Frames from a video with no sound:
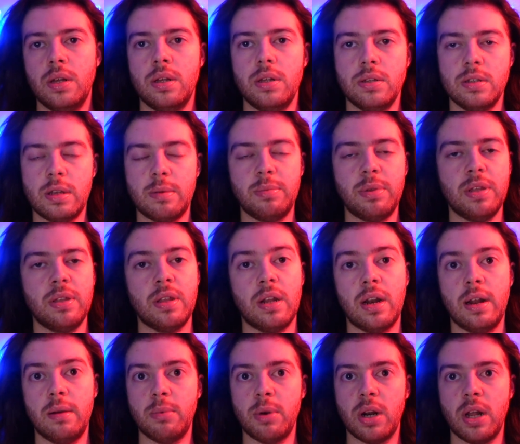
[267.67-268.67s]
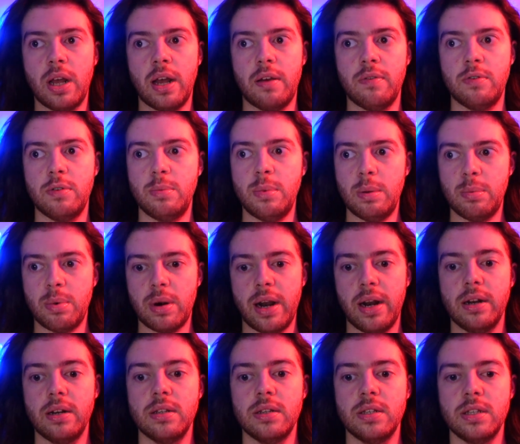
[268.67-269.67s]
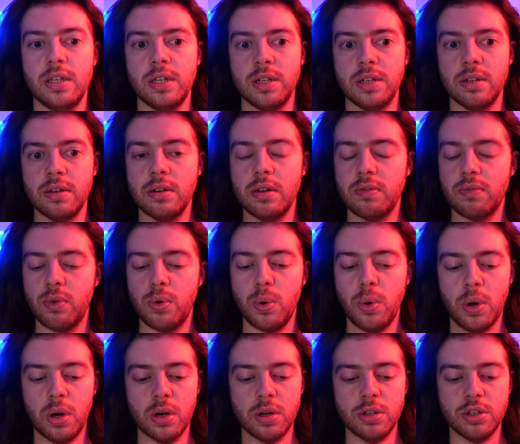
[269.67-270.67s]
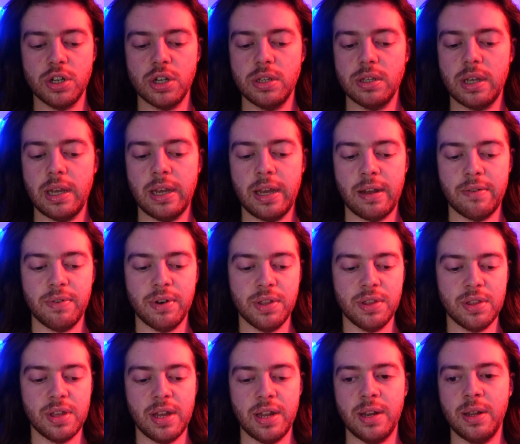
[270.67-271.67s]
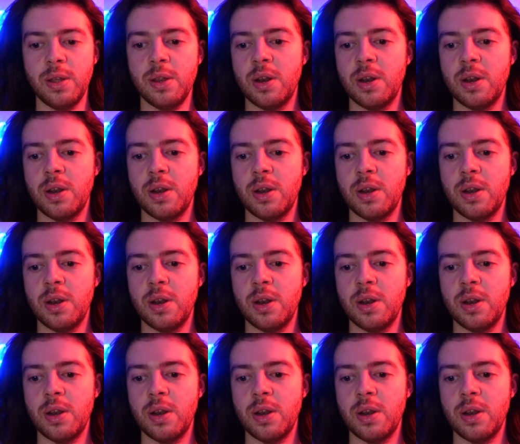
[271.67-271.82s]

something that I'm going to have to be practicing, of course, just like everything.